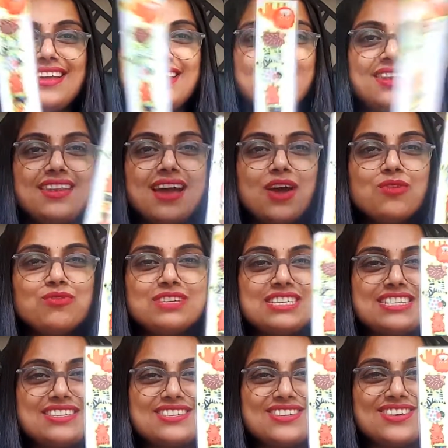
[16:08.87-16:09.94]
Now which
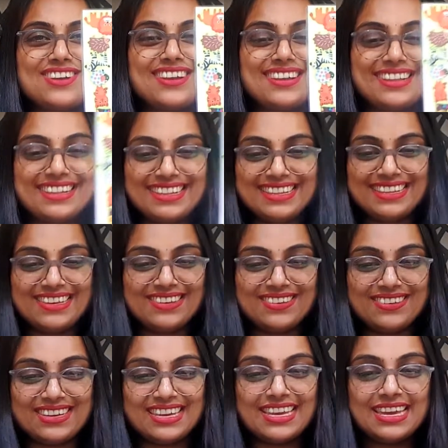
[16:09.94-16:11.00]
is tall?
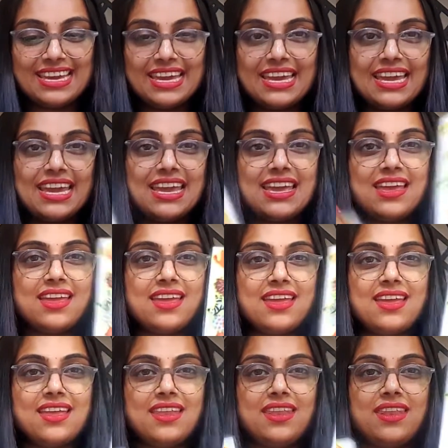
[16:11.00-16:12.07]
Okay,
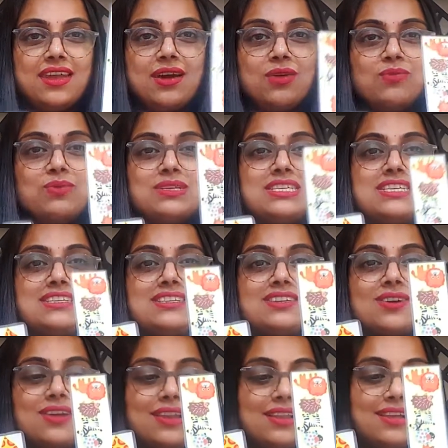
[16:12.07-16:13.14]
now which is
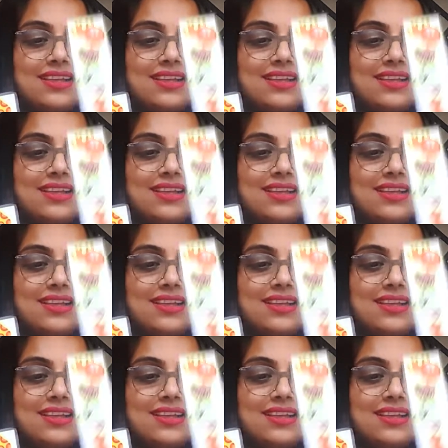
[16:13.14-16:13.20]
tall?